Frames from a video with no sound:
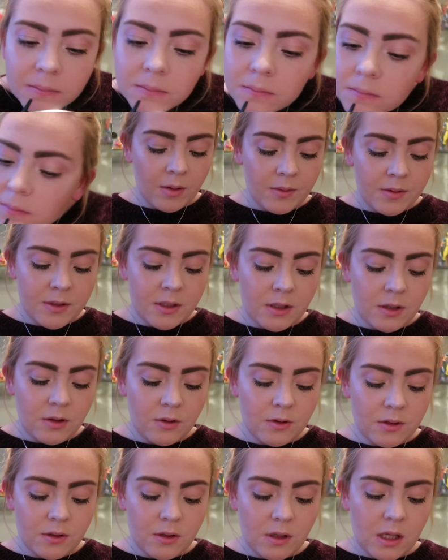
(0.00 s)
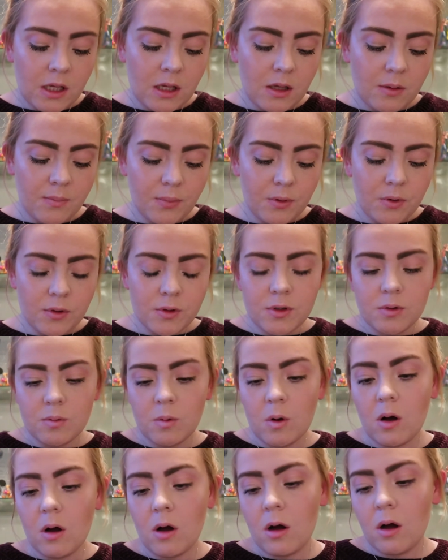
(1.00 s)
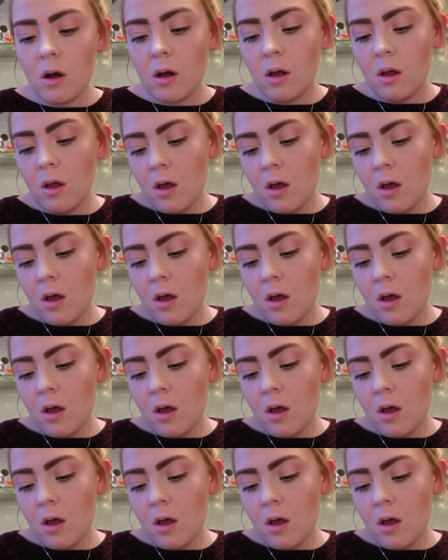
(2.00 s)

I'm going to use the Bourjois